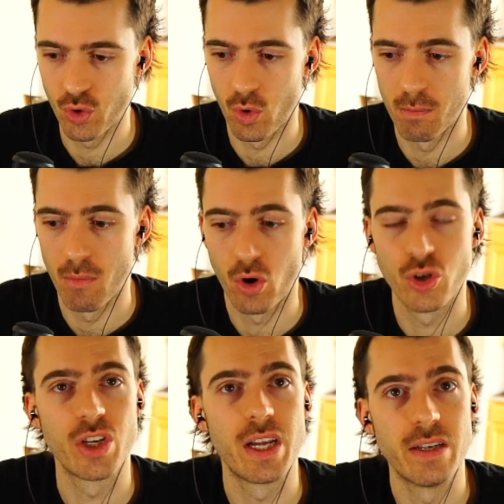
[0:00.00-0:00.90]
or
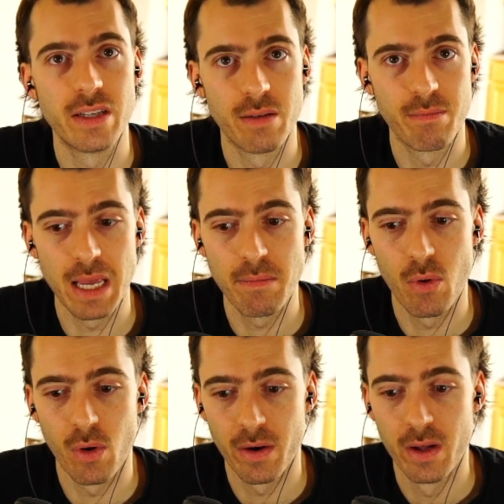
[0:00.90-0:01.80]
March into the main
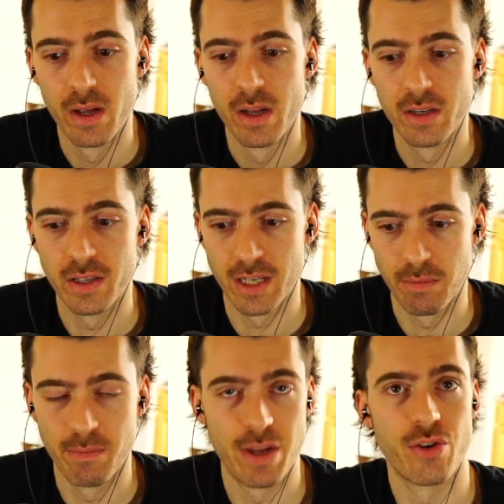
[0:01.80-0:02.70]
board to
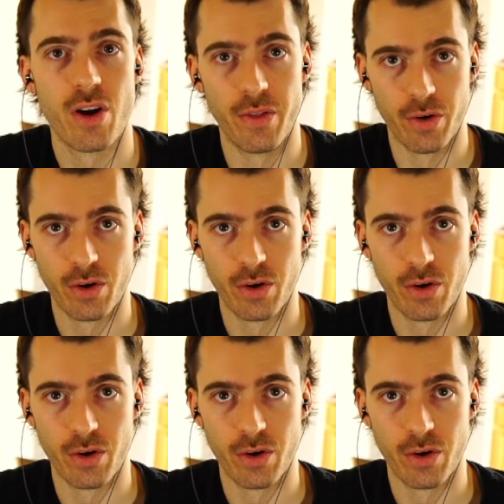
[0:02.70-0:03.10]
supplement your other